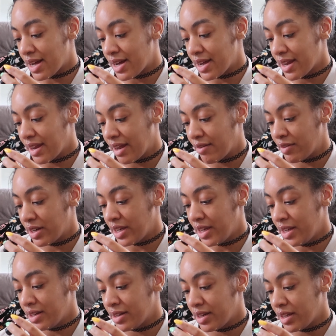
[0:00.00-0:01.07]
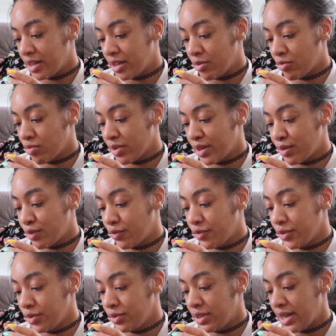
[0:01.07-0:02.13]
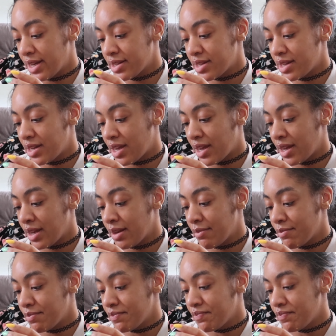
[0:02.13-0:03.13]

I haven't eaten any real food yet today